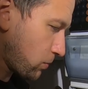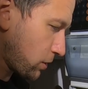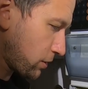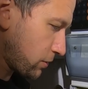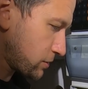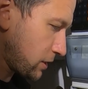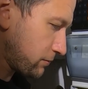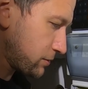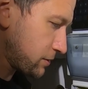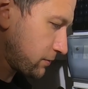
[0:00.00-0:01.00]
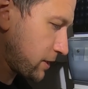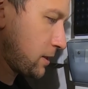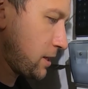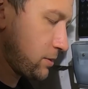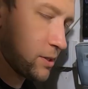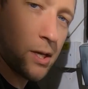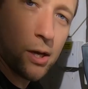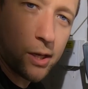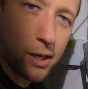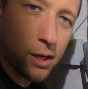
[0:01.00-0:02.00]
I'm one of those lovers of keep
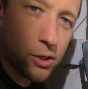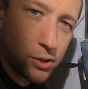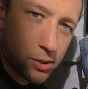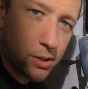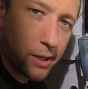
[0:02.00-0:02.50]
the